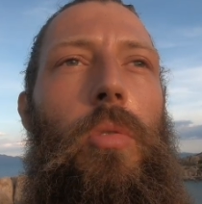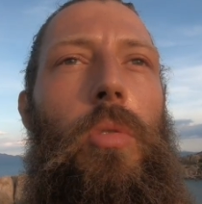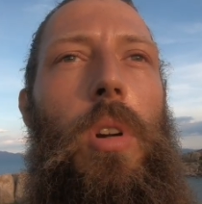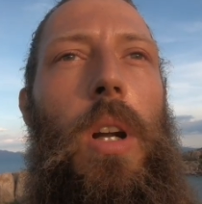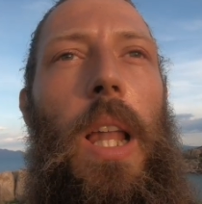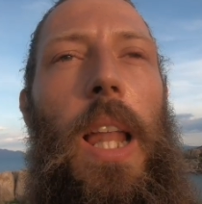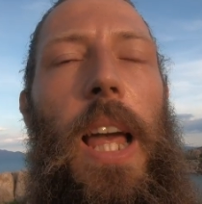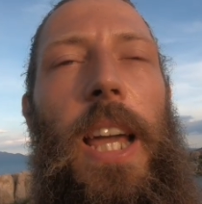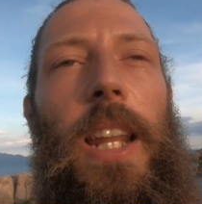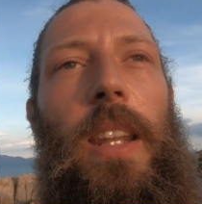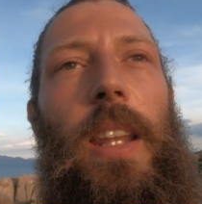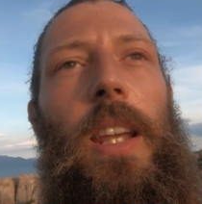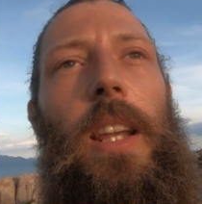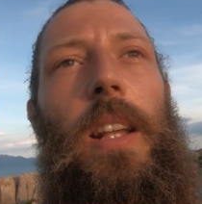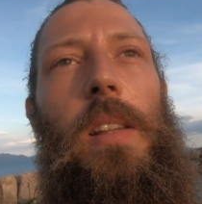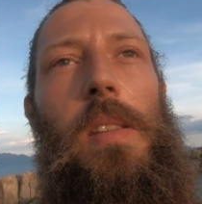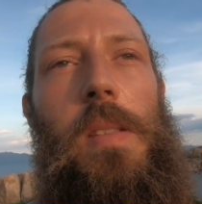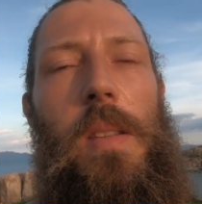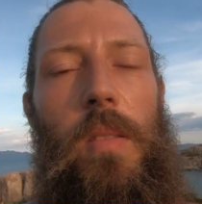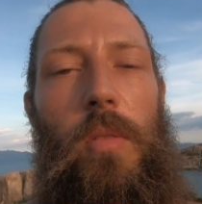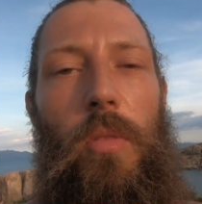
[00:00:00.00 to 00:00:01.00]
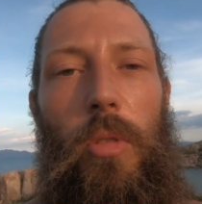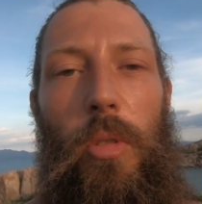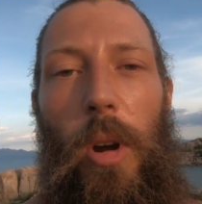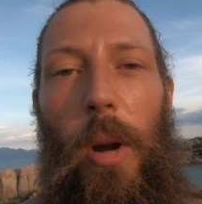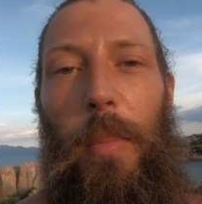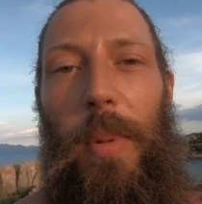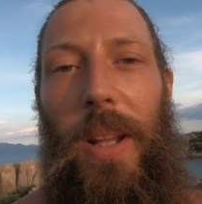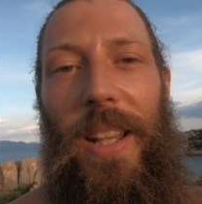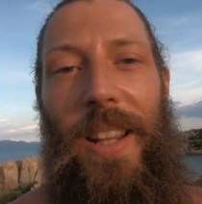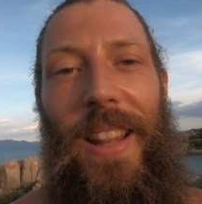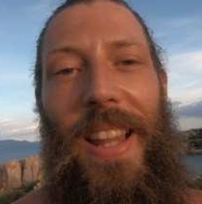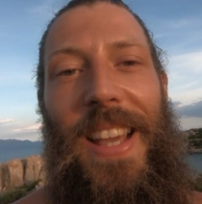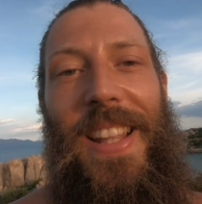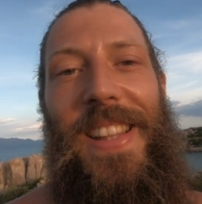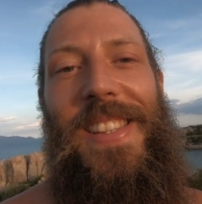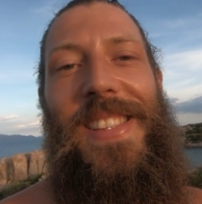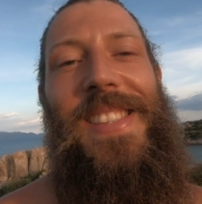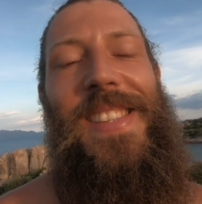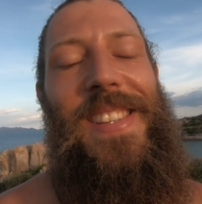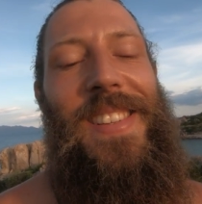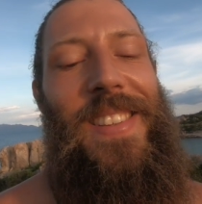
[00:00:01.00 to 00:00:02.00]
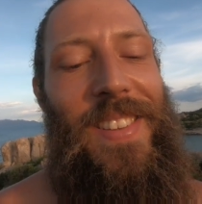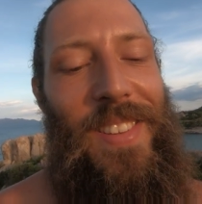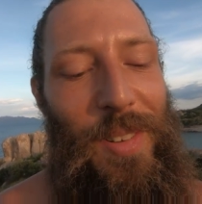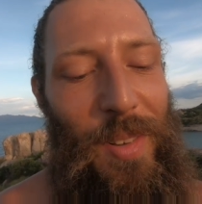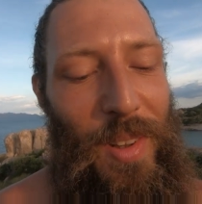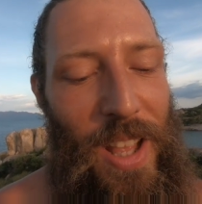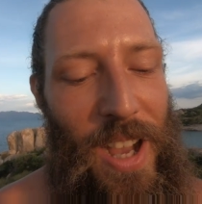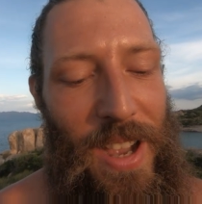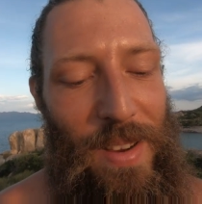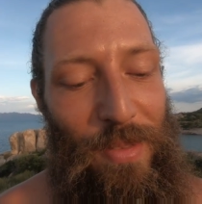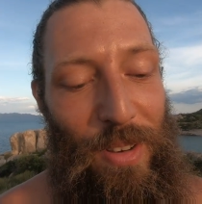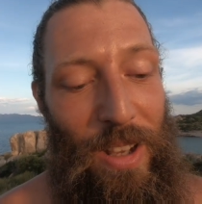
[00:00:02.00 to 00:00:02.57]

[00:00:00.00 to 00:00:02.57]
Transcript: relating, syntropic lens to life.